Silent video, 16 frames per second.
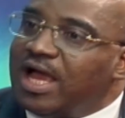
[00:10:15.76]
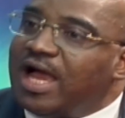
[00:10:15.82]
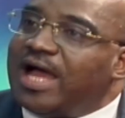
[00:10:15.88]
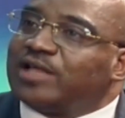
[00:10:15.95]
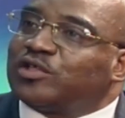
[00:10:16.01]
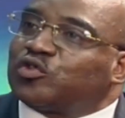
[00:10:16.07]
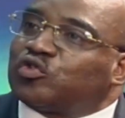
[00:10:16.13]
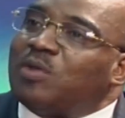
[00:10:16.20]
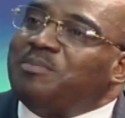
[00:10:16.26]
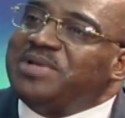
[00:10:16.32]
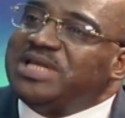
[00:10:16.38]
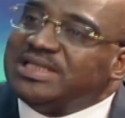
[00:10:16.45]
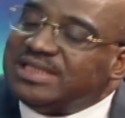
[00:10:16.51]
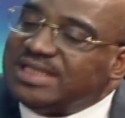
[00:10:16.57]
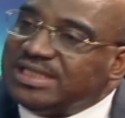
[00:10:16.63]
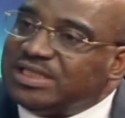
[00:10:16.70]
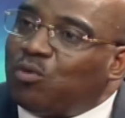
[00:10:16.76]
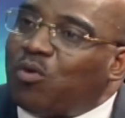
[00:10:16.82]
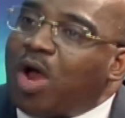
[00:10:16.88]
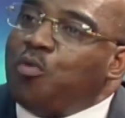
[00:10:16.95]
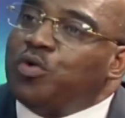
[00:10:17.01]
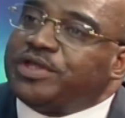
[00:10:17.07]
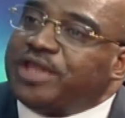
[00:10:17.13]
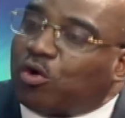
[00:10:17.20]
And some diseases, why
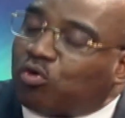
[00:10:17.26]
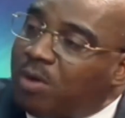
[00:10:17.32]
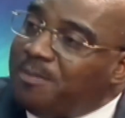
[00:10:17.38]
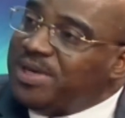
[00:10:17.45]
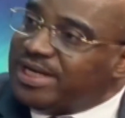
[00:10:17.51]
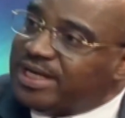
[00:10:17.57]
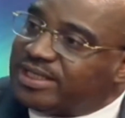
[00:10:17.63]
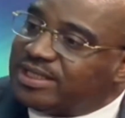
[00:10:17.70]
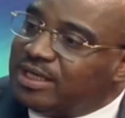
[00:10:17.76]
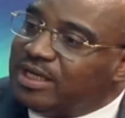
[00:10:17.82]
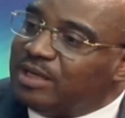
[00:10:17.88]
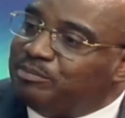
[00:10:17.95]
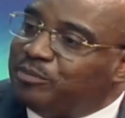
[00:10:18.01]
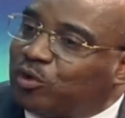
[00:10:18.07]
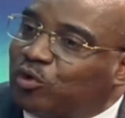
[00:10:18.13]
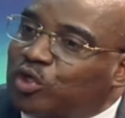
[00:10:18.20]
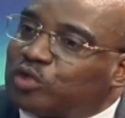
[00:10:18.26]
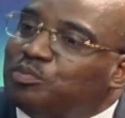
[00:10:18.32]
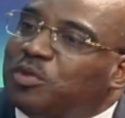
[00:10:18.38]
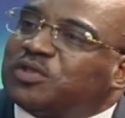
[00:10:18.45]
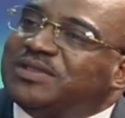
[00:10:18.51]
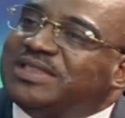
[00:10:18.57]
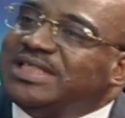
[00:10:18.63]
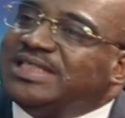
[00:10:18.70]
would they come late? Because
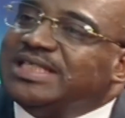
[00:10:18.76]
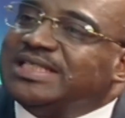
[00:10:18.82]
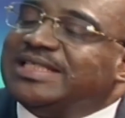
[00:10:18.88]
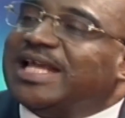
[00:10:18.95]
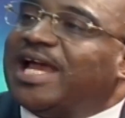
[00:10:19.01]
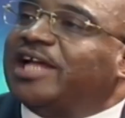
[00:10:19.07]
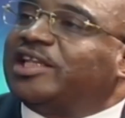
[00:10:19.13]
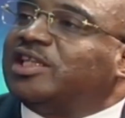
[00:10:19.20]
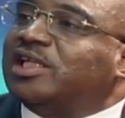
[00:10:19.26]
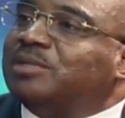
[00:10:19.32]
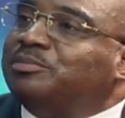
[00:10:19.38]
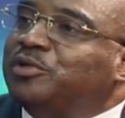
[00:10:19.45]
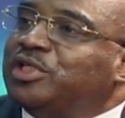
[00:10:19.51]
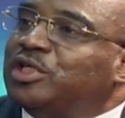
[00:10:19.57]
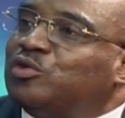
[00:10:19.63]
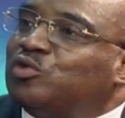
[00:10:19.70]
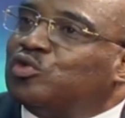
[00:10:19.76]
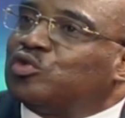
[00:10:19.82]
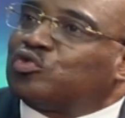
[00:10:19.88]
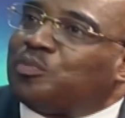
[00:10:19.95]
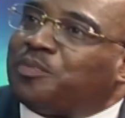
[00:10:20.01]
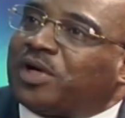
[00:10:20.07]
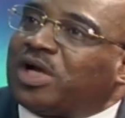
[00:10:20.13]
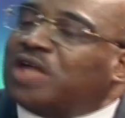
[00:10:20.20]
most diseases are attributed to
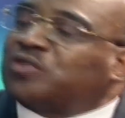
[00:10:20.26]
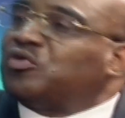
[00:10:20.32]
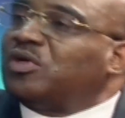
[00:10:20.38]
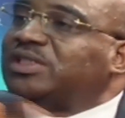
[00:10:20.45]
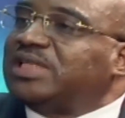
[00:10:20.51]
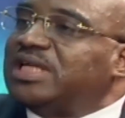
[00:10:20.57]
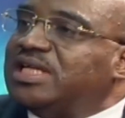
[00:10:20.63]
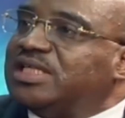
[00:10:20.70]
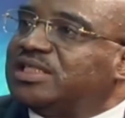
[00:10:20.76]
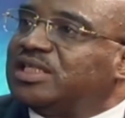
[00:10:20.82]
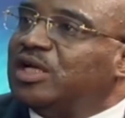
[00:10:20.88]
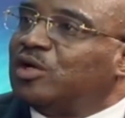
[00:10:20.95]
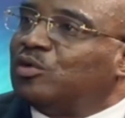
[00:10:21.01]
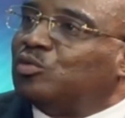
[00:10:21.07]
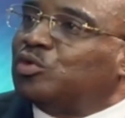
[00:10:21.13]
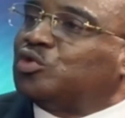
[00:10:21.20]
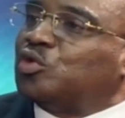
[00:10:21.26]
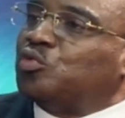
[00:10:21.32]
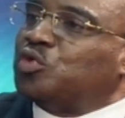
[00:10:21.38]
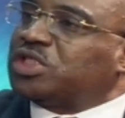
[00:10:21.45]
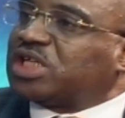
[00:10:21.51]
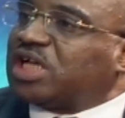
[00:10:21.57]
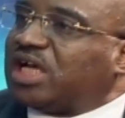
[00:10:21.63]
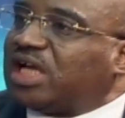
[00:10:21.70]
supernatural things, or to
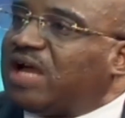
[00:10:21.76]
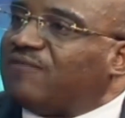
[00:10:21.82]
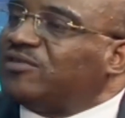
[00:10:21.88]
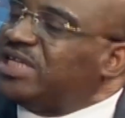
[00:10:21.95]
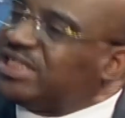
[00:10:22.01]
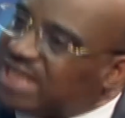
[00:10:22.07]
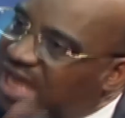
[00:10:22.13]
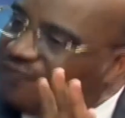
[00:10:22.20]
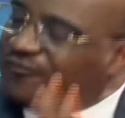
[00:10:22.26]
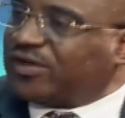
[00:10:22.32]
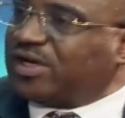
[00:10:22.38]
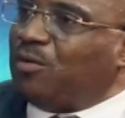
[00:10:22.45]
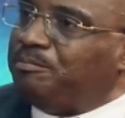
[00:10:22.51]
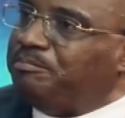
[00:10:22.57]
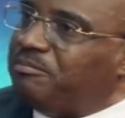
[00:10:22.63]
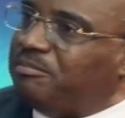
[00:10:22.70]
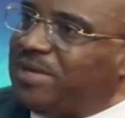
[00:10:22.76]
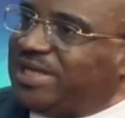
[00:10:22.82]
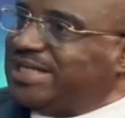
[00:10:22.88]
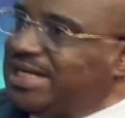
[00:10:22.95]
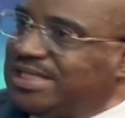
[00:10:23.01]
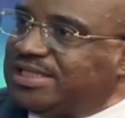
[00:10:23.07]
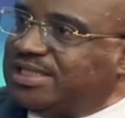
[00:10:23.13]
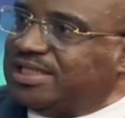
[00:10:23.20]
witchcraft, this African mentality.